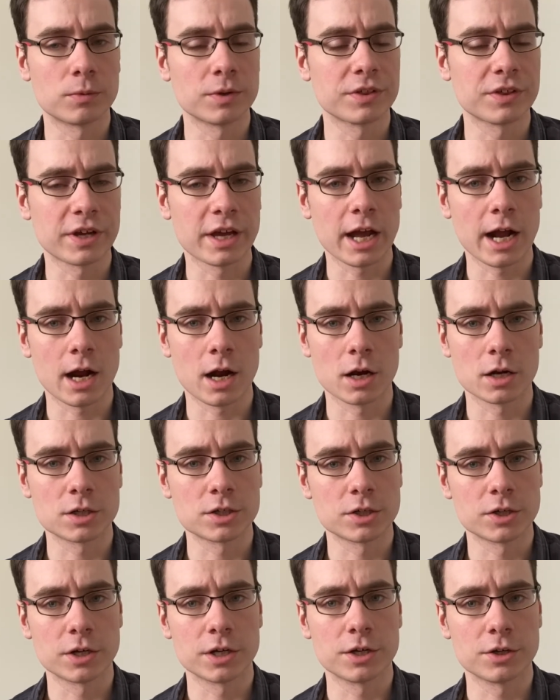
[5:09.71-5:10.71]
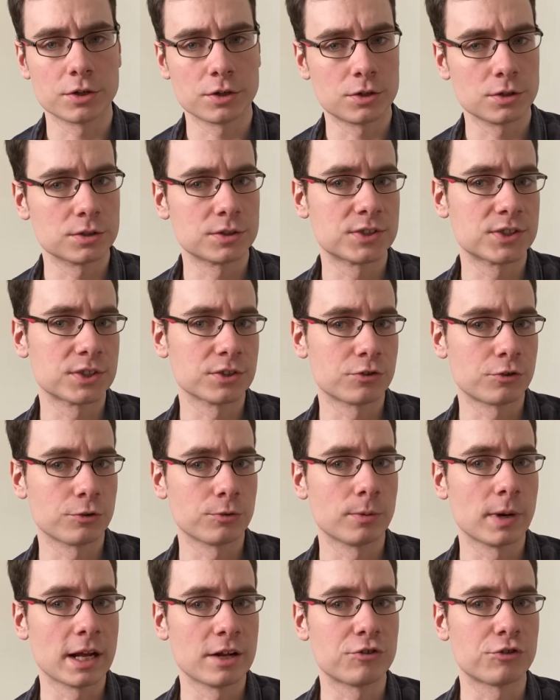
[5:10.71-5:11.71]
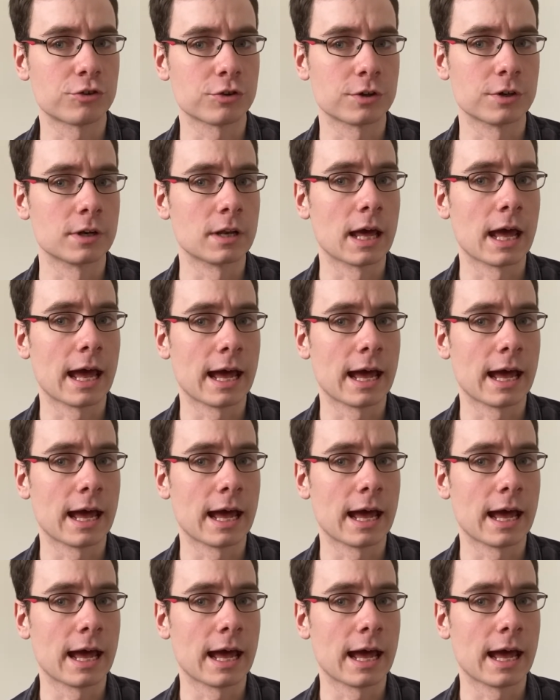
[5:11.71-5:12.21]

with a character in a good situation,